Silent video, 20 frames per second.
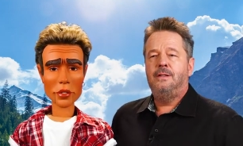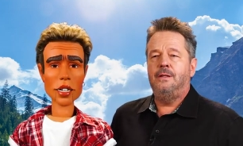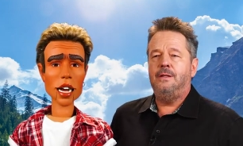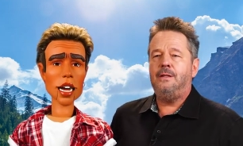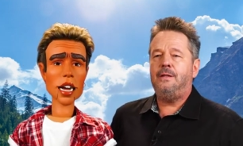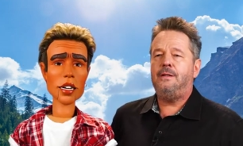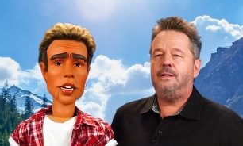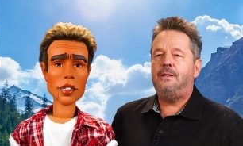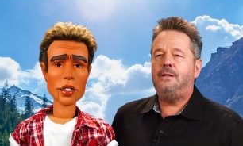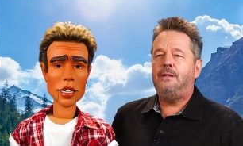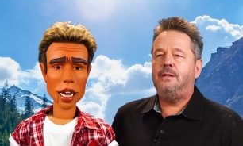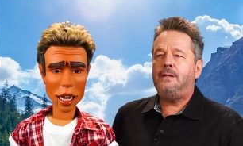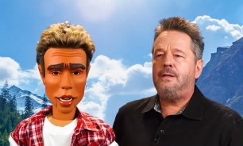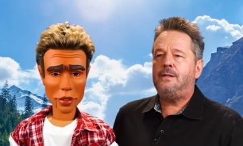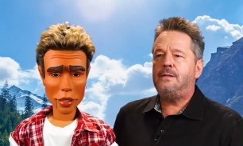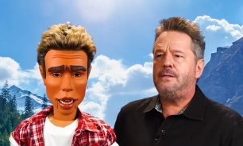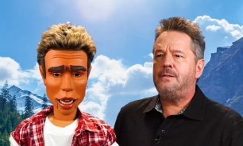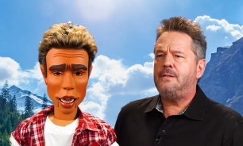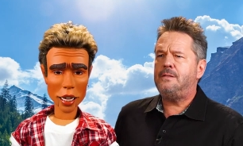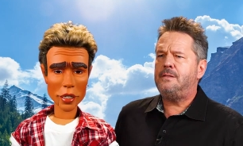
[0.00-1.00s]
Speaker 1: My
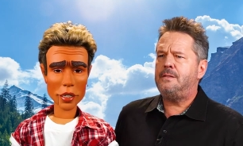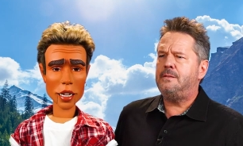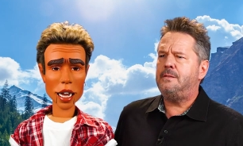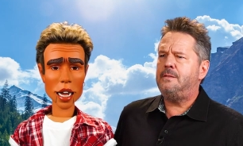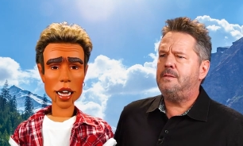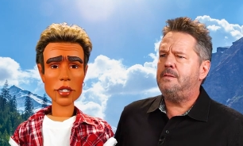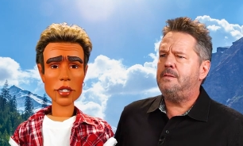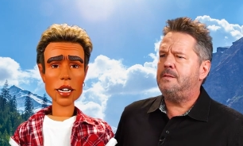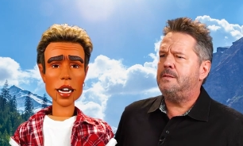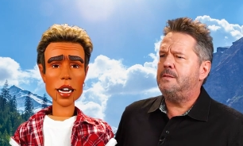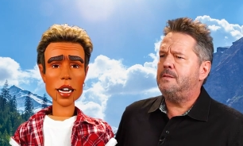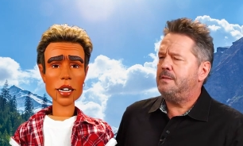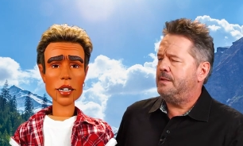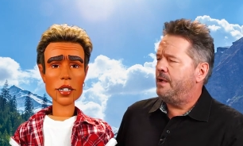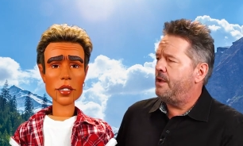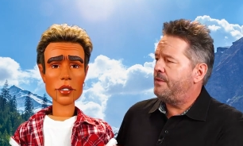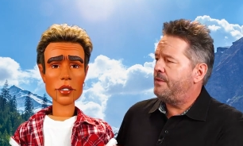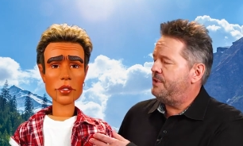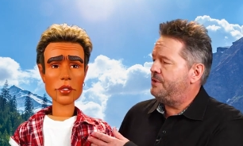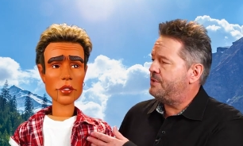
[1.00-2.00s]
life is brilliant.
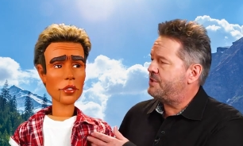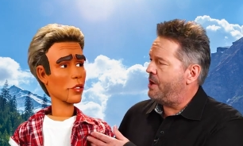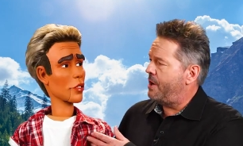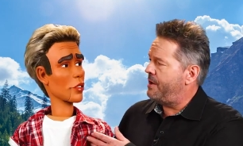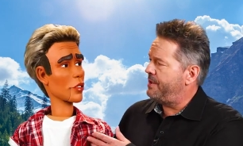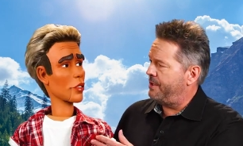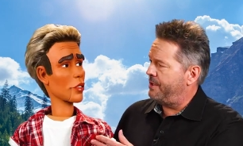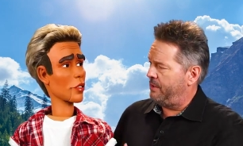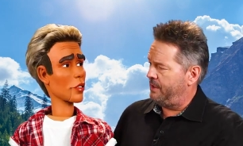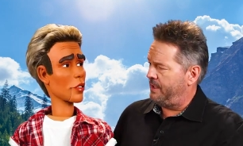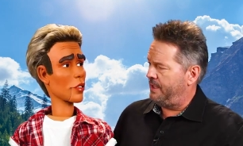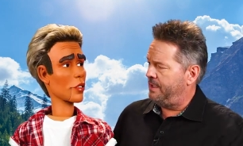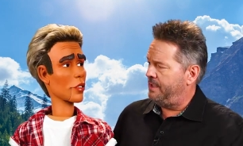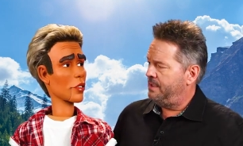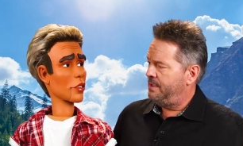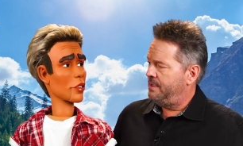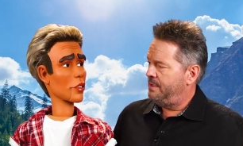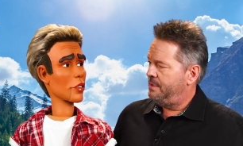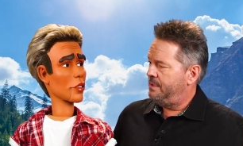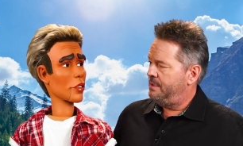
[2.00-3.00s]
No, you started early.
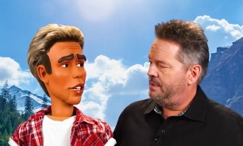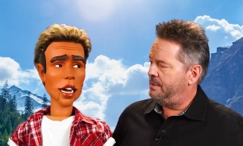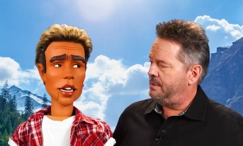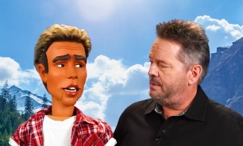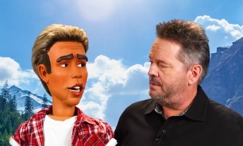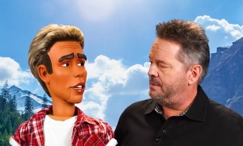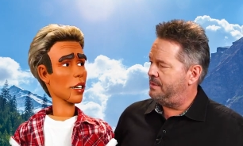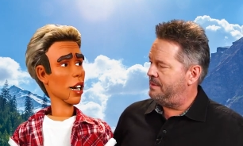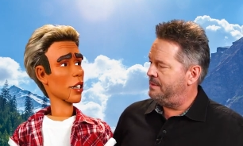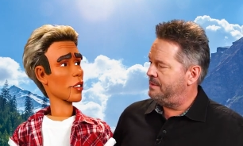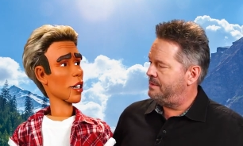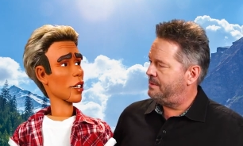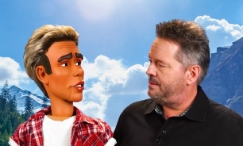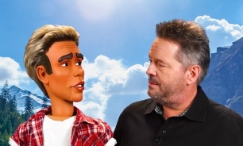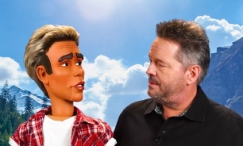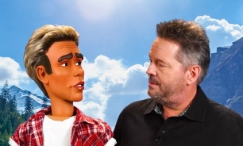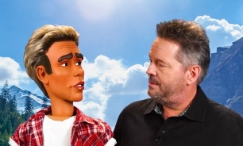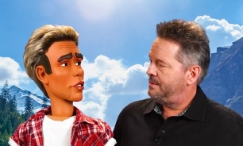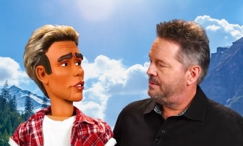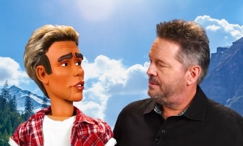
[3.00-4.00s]
No, it
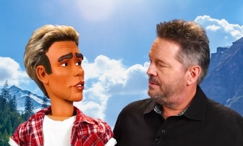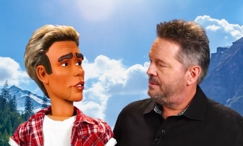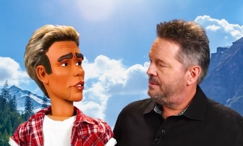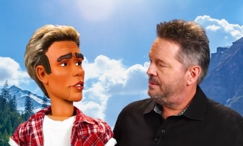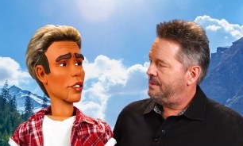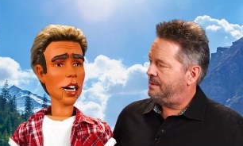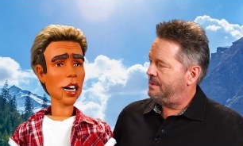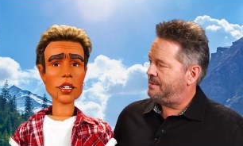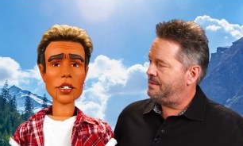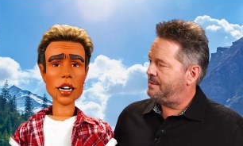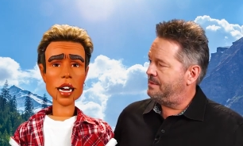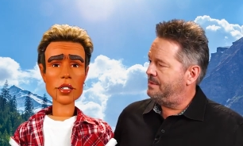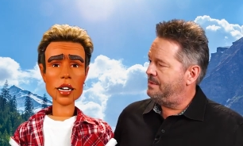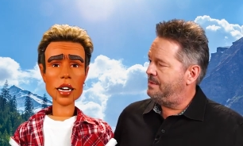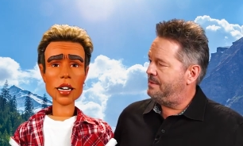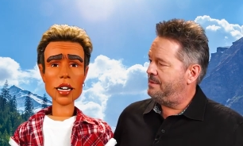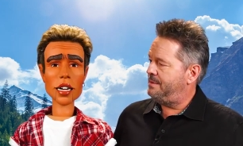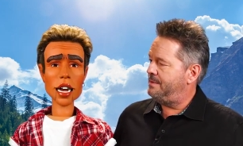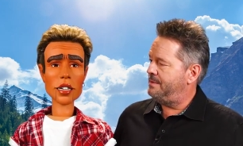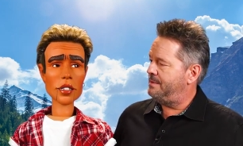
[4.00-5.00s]
didn't. That's the way
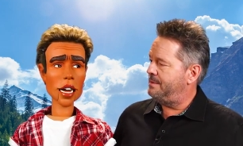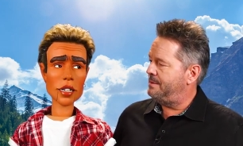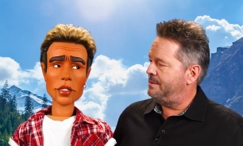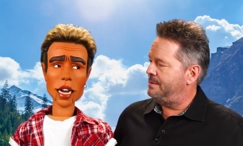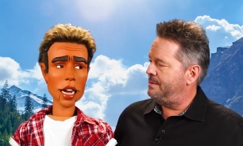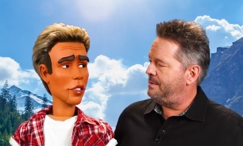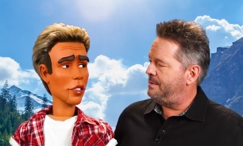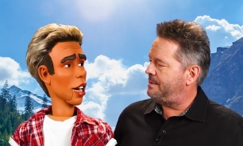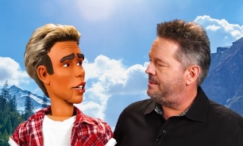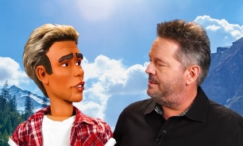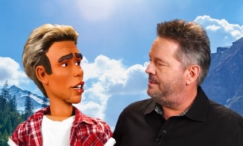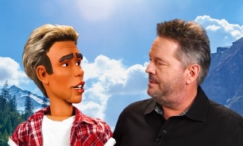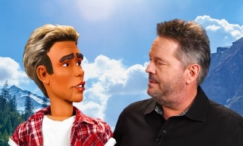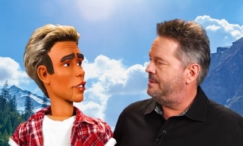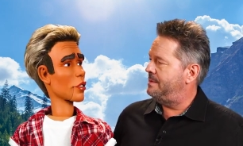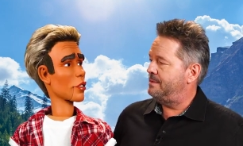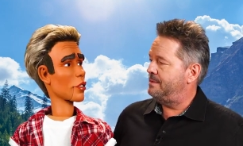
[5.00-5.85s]
it is on the record.